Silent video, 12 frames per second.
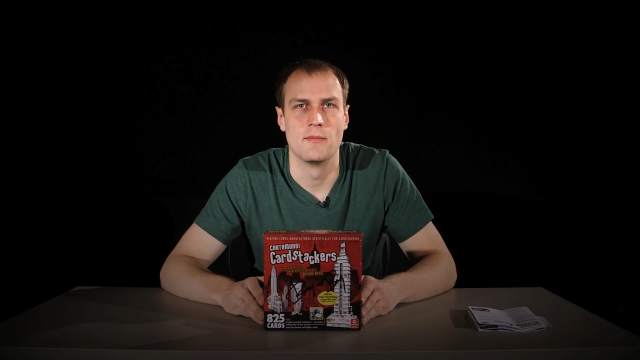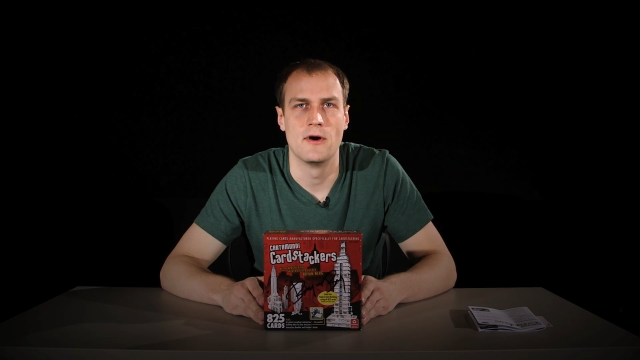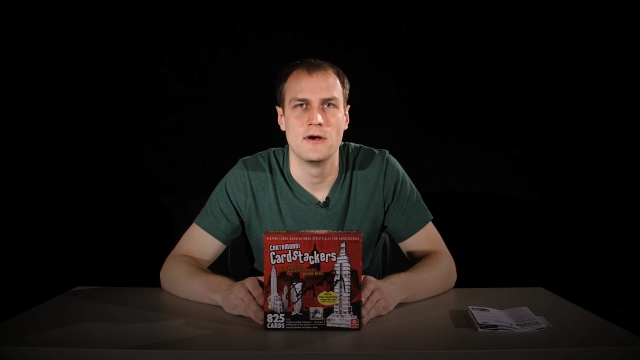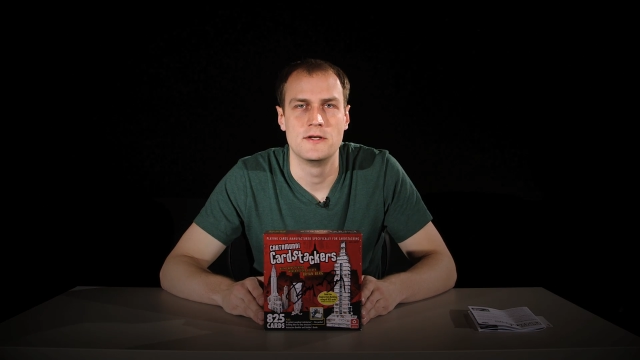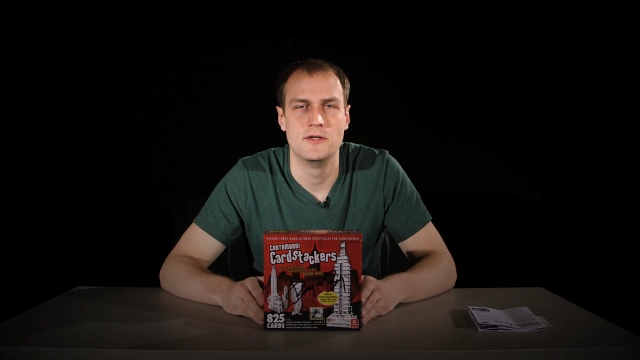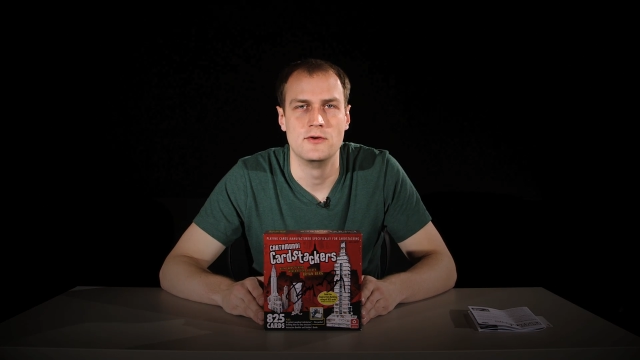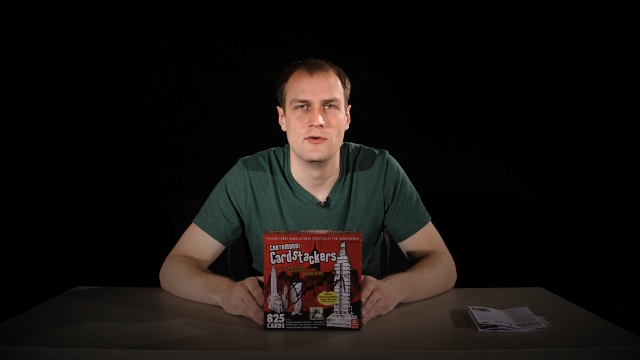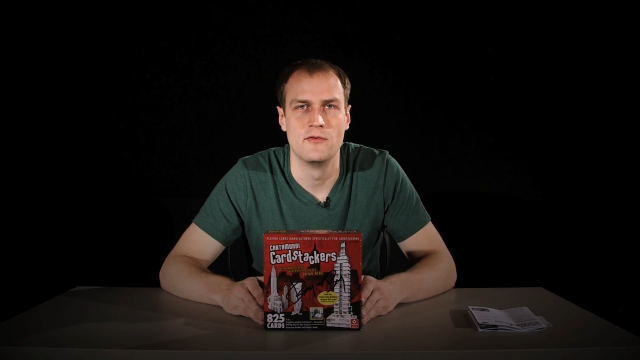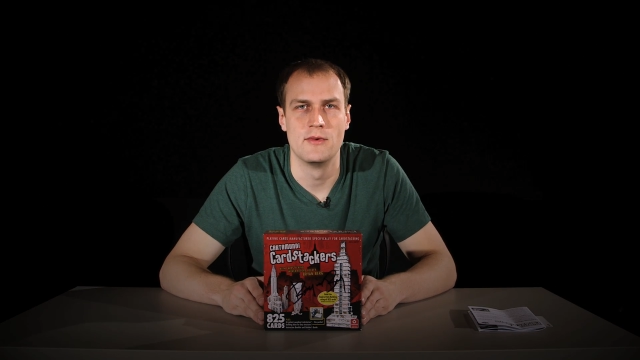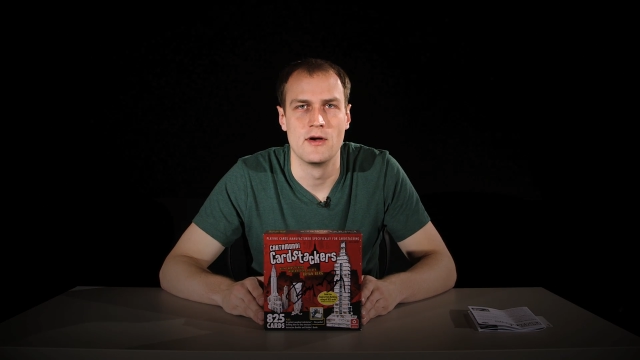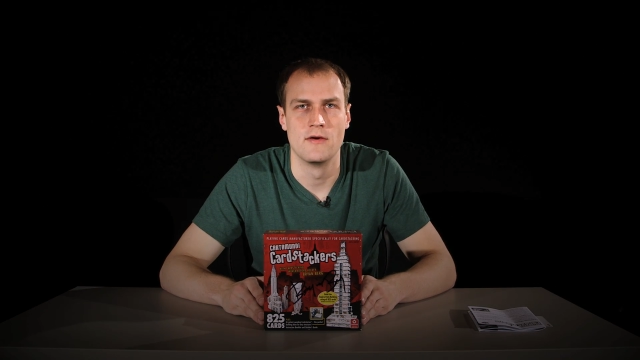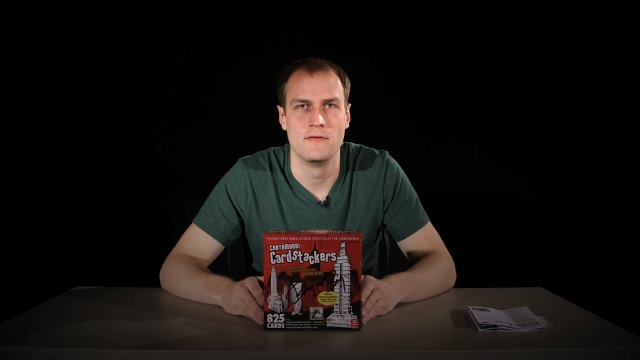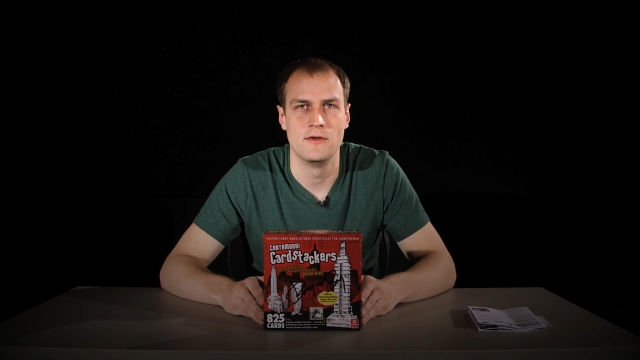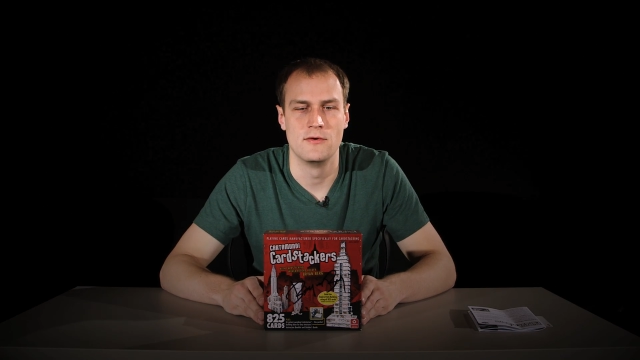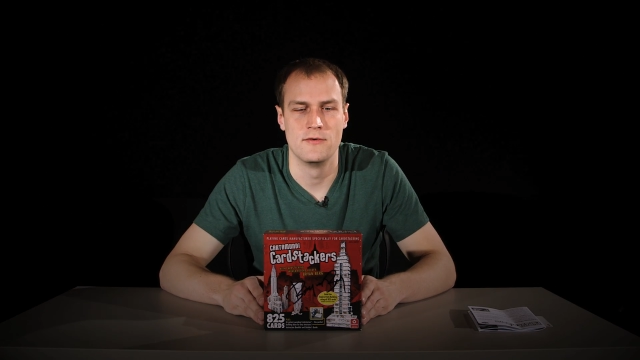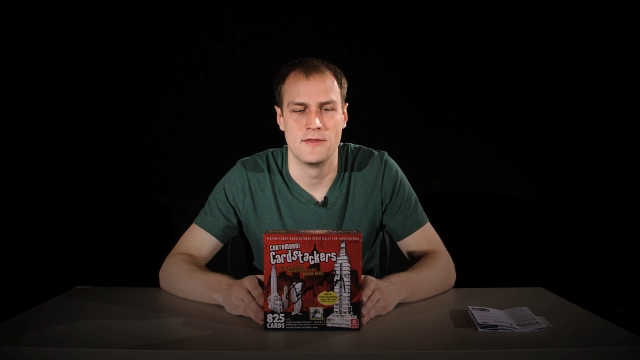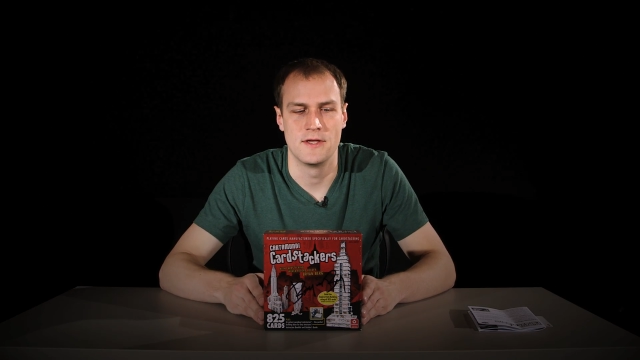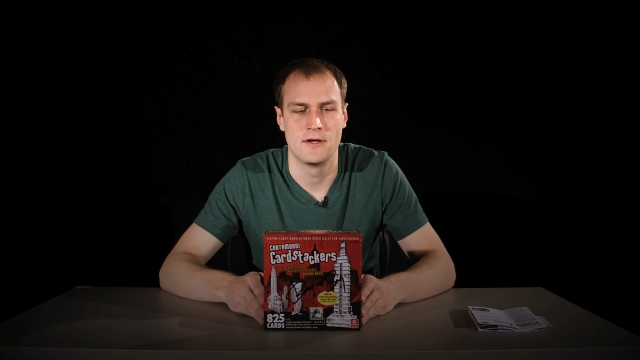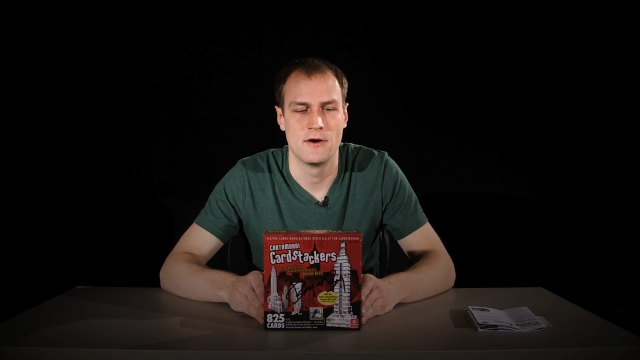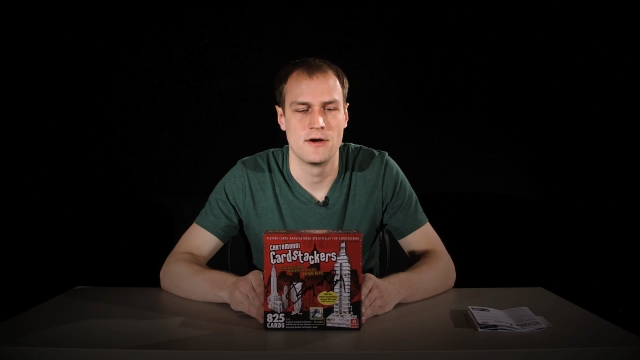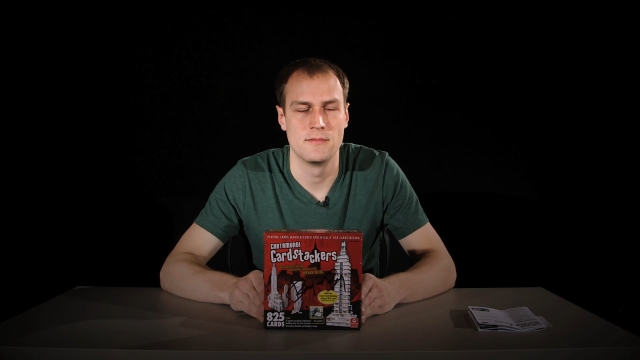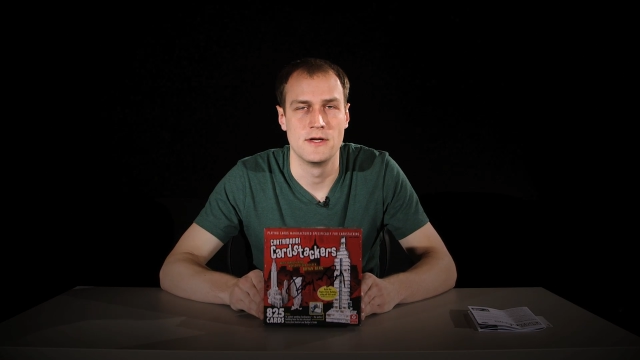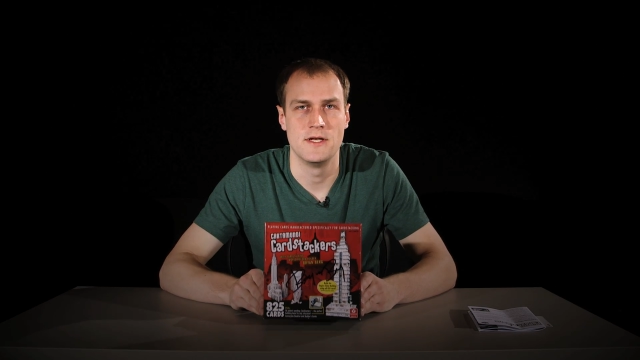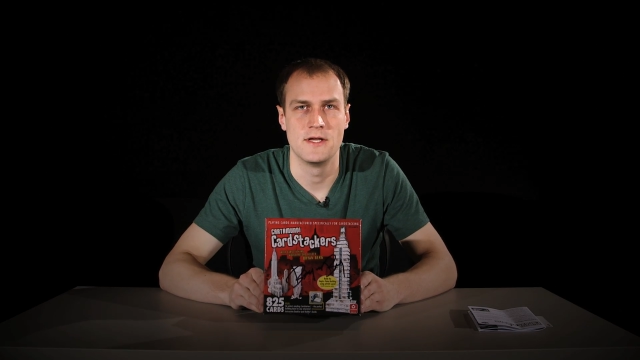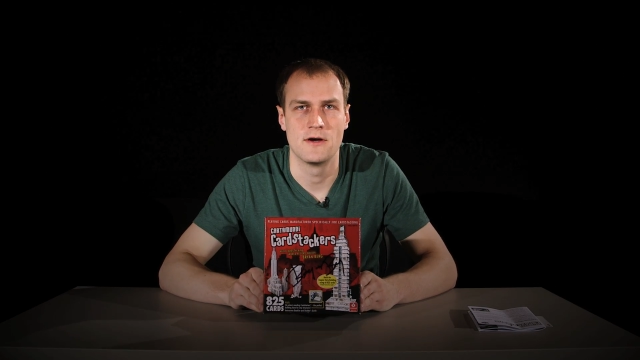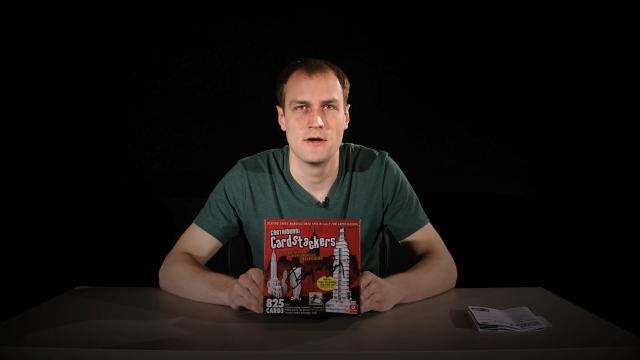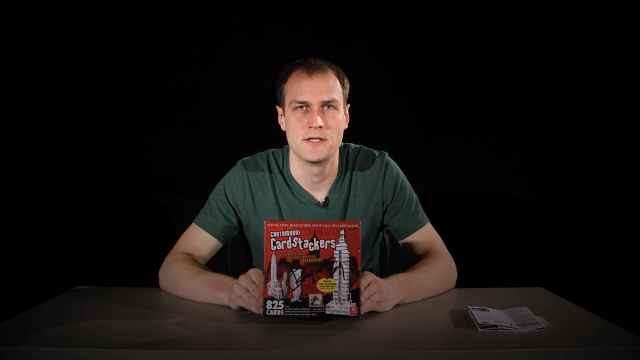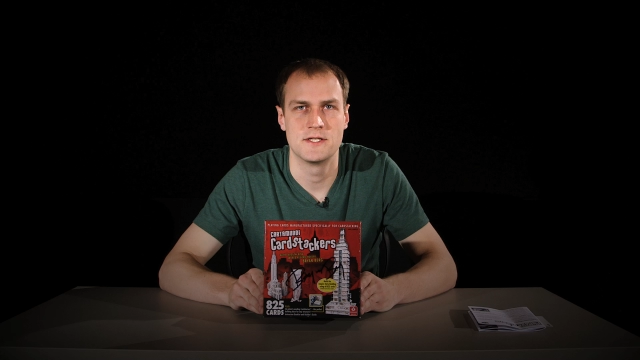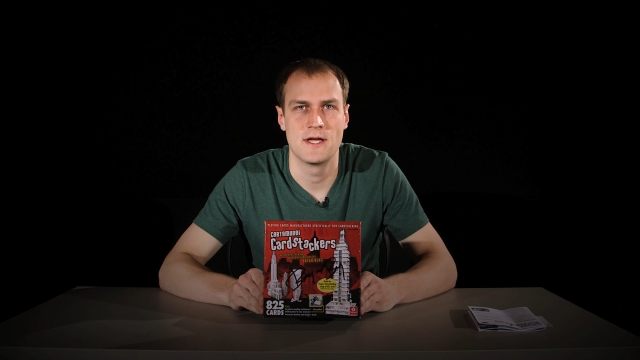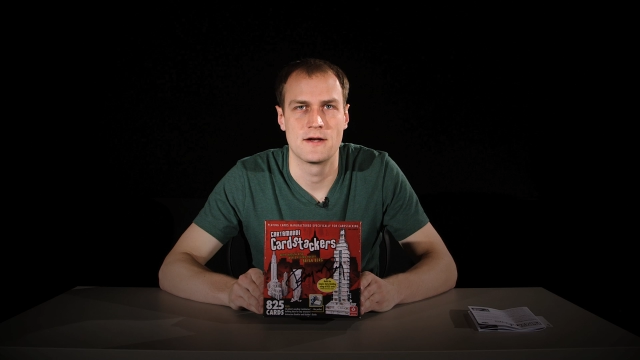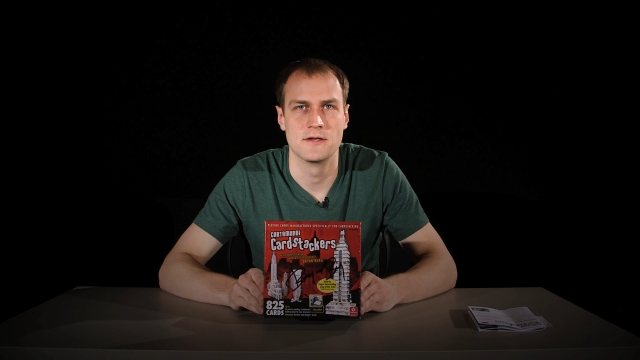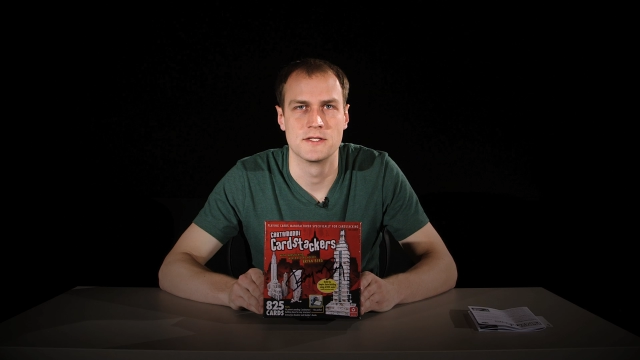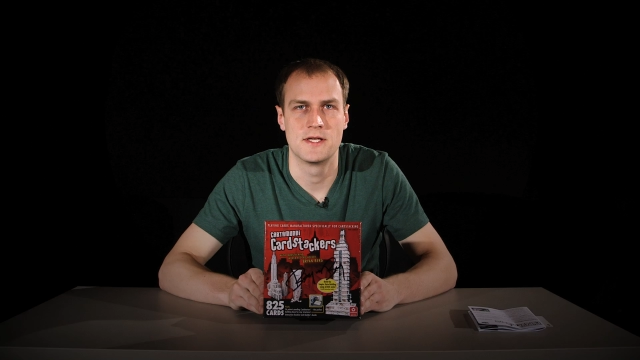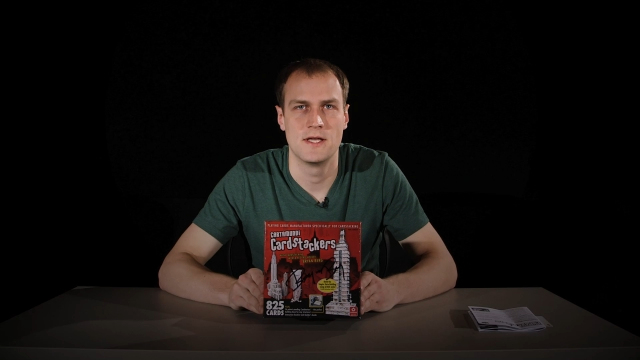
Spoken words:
part 2 of my review of the Cartamundi Cardstackers